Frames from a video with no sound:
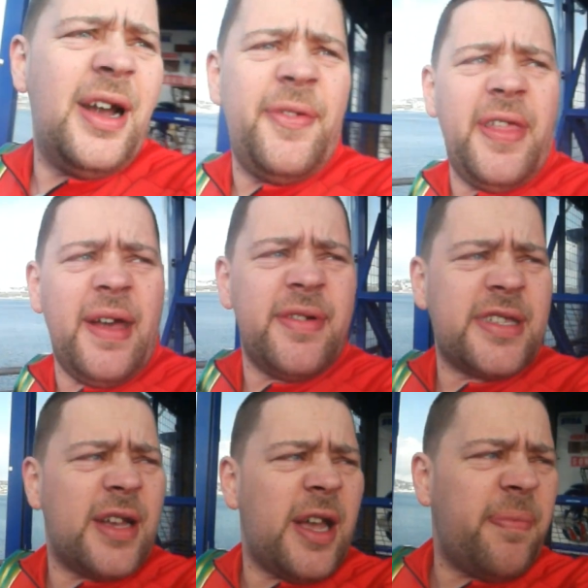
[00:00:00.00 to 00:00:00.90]
over the other
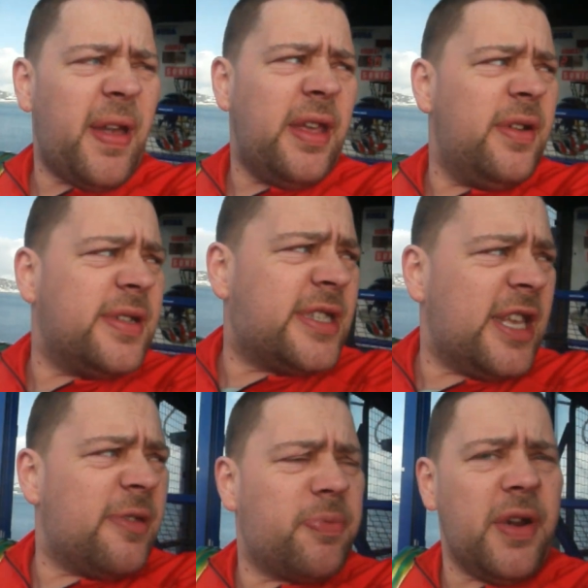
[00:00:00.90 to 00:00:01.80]
side, mate, you can
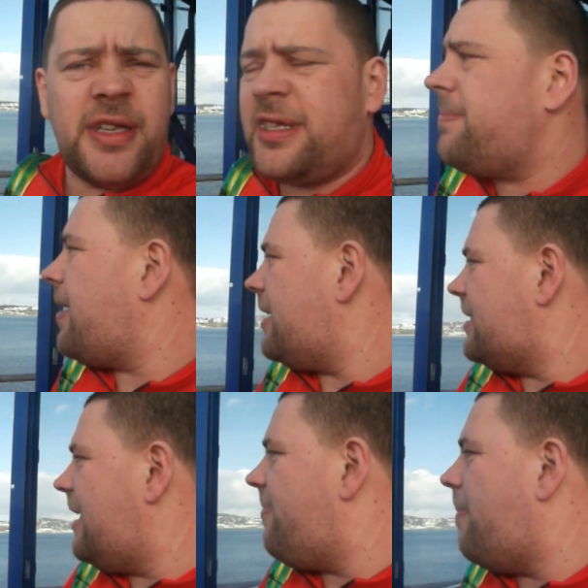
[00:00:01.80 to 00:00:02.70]
see the Brixham
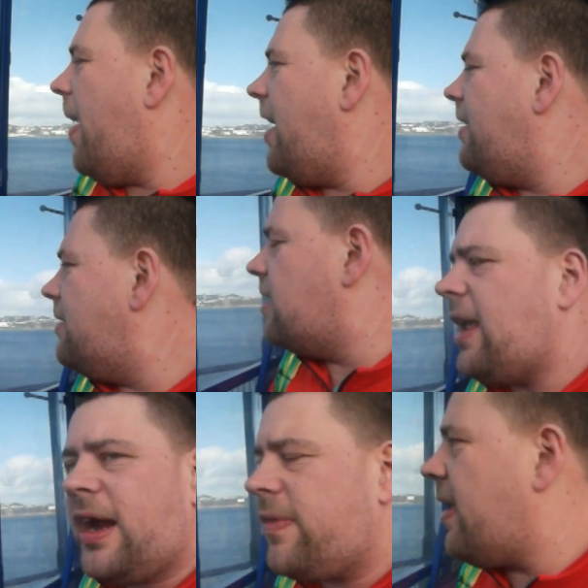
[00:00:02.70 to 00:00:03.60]
Massive, the Paignton
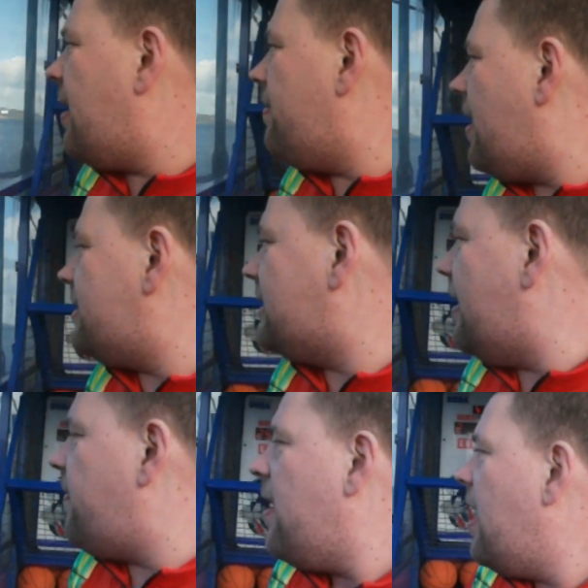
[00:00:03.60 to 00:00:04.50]
Decorating
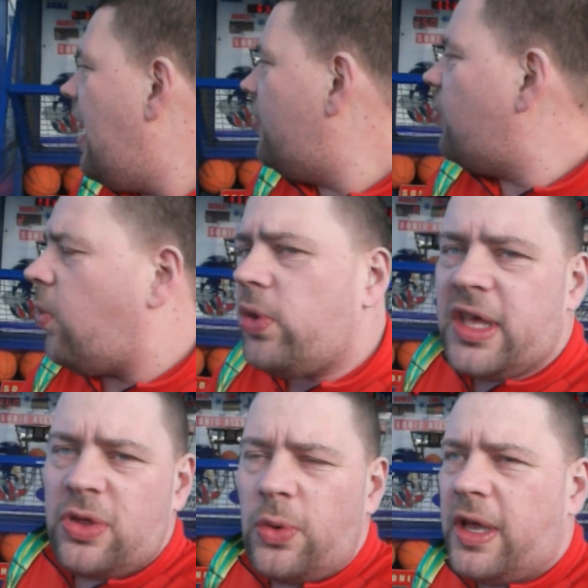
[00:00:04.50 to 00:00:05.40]
Massive, and the
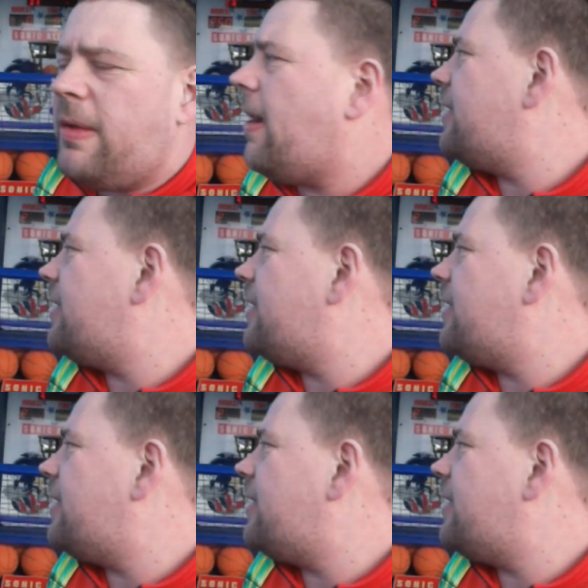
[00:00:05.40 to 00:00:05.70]
Walkie Talkie